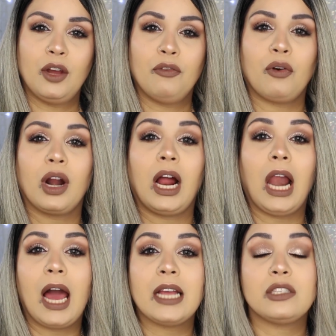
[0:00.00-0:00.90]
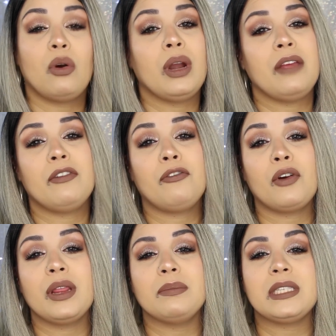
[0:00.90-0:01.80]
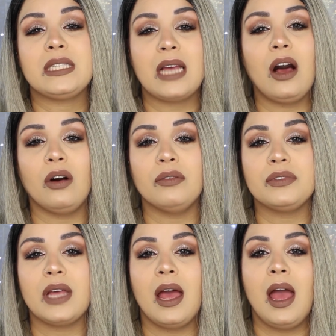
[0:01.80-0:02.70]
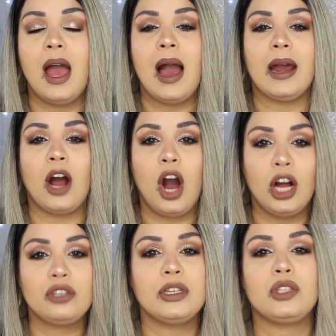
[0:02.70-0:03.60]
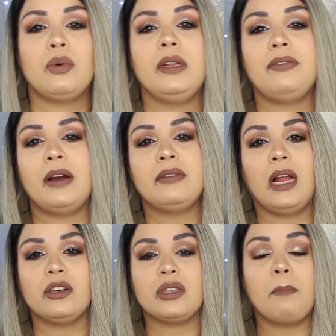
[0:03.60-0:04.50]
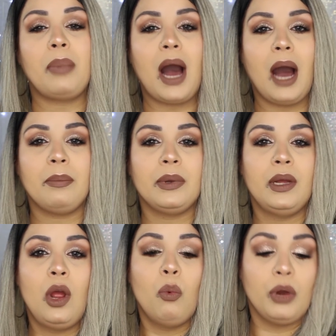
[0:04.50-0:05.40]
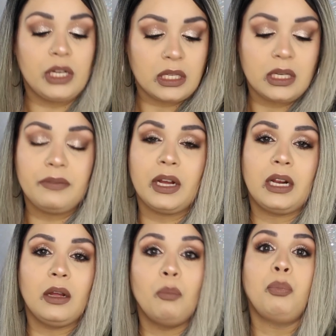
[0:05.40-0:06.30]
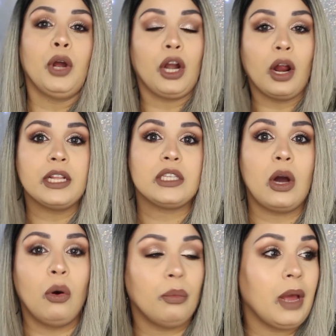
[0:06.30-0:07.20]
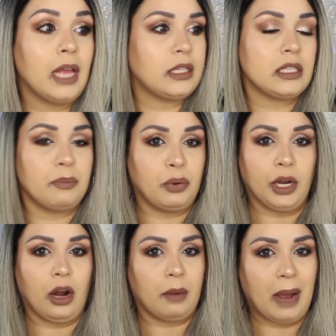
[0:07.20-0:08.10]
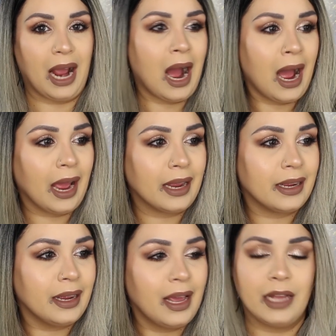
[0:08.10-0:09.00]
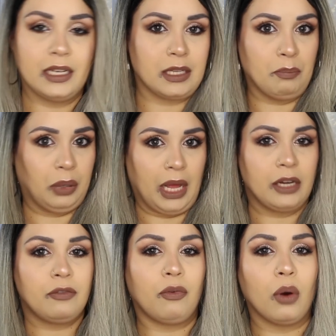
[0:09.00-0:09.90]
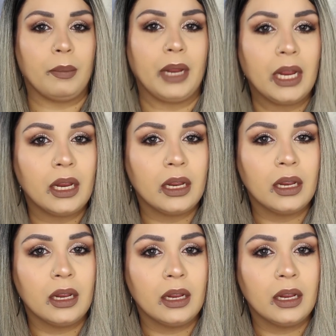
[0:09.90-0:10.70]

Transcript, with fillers: for clients or even for themselves at $125 a pop, when it doesn't even put it on its own. It doesn't put it on my eye. It doesn't blend for me.